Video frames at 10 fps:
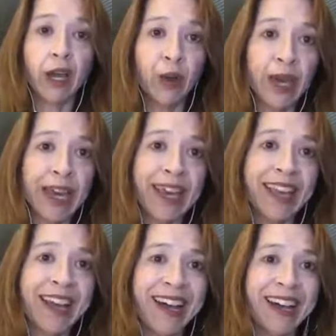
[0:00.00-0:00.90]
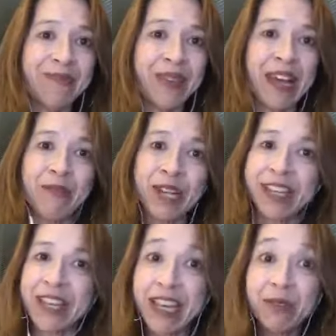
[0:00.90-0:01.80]
Okay, I want
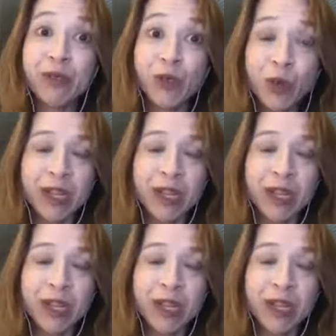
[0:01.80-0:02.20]
to thank you so